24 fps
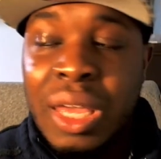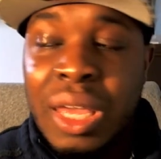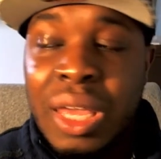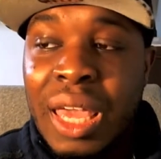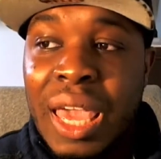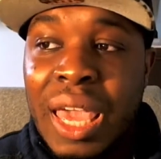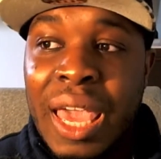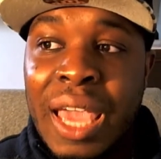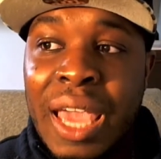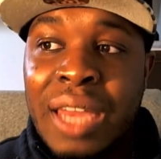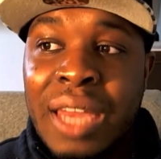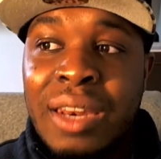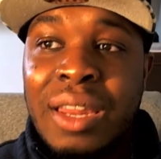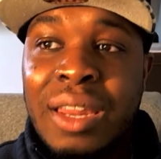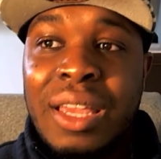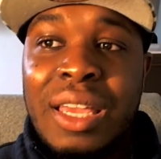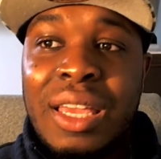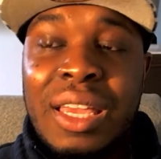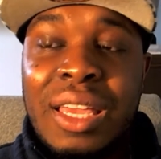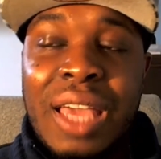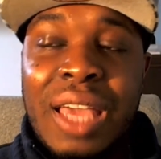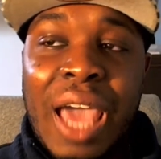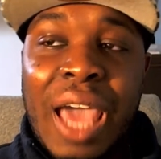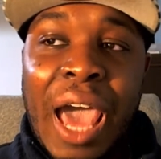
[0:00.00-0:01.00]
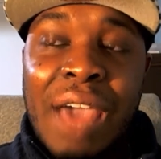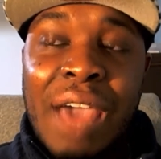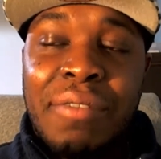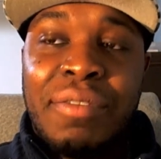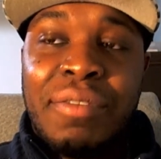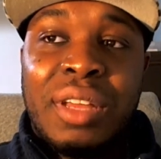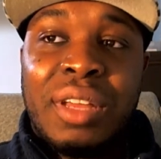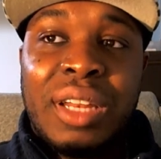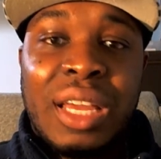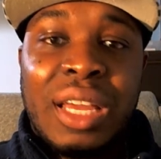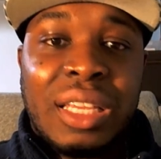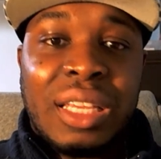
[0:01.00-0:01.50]
And I
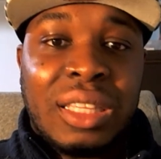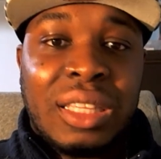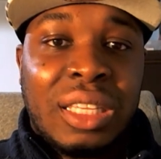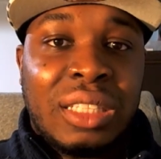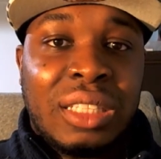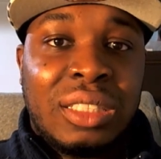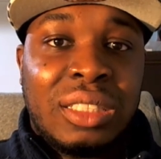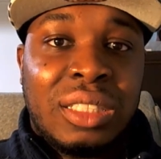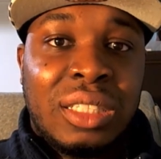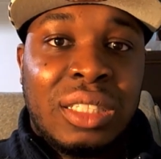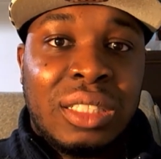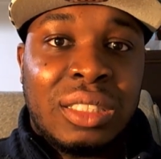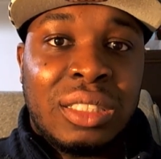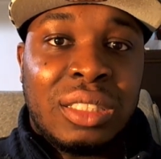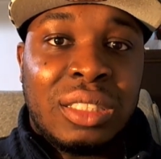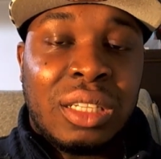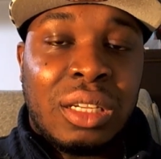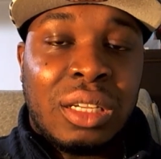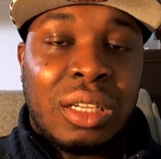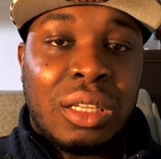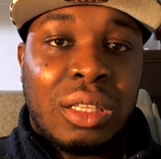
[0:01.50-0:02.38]
feel like this is